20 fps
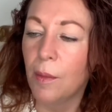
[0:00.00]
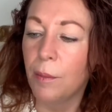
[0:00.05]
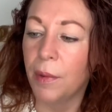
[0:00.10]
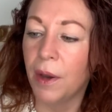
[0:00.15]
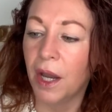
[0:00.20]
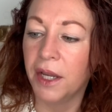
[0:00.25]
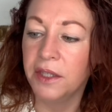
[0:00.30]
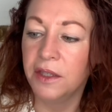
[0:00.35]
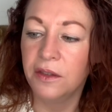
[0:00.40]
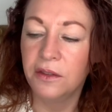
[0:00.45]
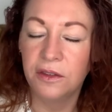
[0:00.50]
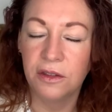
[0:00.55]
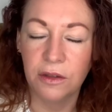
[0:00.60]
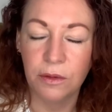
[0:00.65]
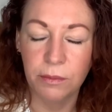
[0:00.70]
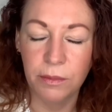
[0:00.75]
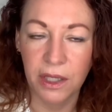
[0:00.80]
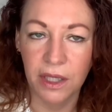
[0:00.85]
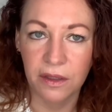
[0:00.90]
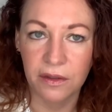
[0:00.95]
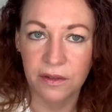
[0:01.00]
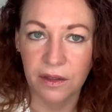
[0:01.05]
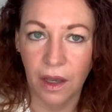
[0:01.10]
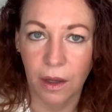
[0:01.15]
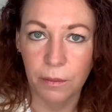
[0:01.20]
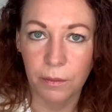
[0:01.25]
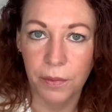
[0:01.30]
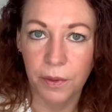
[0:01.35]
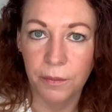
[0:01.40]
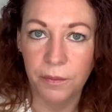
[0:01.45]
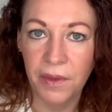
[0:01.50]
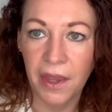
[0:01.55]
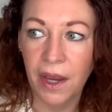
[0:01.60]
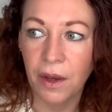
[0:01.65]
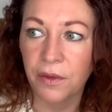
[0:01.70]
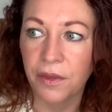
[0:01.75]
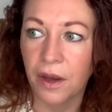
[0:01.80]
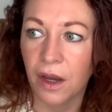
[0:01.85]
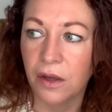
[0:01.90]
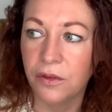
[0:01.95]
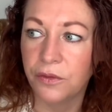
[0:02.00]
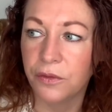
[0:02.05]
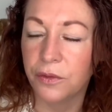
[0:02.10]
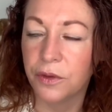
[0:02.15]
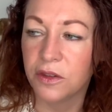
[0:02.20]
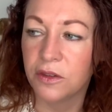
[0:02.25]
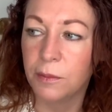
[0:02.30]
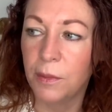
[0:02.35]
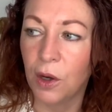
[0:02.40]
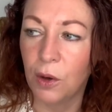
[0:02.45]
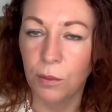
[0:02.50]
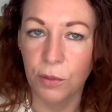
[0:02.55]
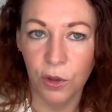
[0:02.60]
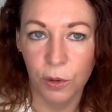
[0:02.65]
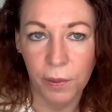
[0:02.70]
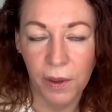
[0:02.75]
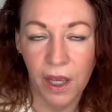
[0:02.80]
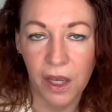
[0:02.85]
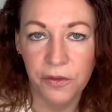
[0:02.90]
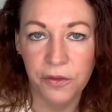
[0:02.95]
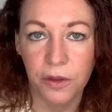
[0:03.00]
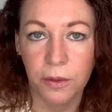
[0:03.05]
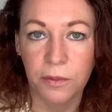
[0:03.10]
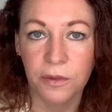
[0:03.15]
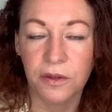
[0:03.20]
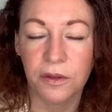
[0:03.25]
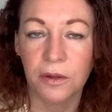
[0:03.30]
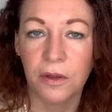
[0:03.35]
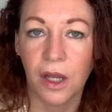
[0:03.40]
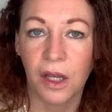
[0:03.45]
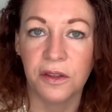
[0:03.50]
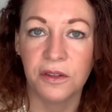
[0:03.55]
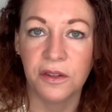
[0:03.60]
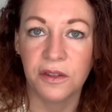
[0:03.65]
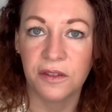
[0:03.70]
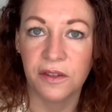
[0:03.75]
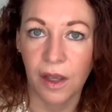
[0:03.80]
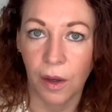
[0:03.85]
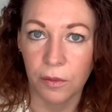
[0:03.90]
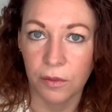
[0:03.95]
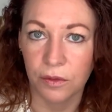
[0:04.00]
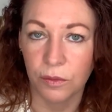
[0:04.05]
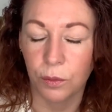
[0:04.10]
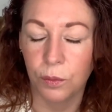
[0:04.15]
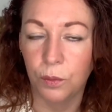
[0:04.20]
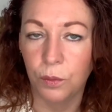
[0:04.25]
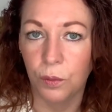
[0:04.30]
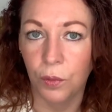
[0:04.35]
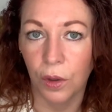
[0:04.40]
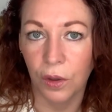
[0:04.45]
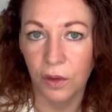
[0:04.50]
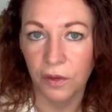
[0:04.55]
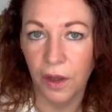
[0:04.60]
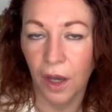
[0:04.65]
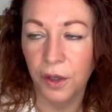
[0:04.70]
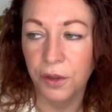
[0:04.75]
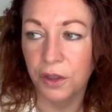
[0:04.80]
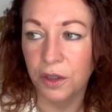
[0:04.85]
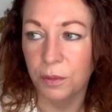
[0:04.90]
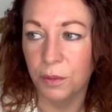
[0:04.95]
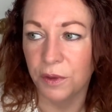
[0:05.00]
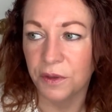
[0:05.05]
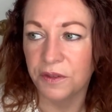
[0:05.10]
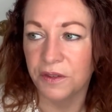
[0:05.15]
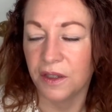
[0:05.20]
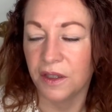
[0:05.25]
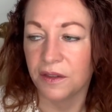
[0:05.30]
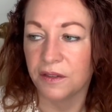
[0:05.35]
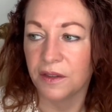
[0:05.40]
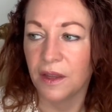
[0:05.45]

but I used to mix up now that I've smelt more perfumes and understand what oak moss is.